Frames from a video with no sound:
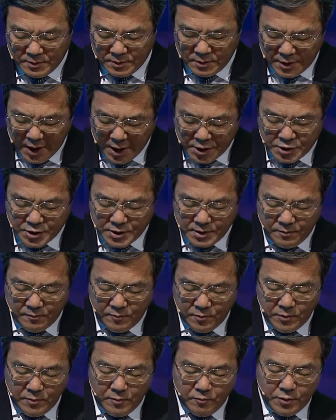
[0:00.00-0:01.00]
later,
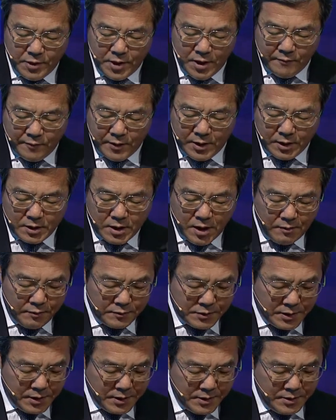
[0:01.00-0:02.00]
we have
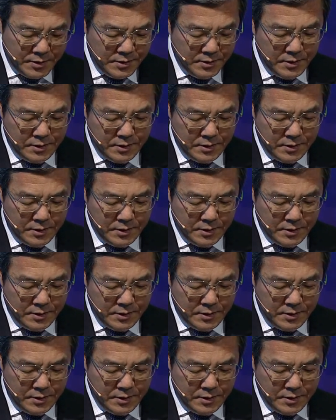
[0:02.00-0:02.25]
encountered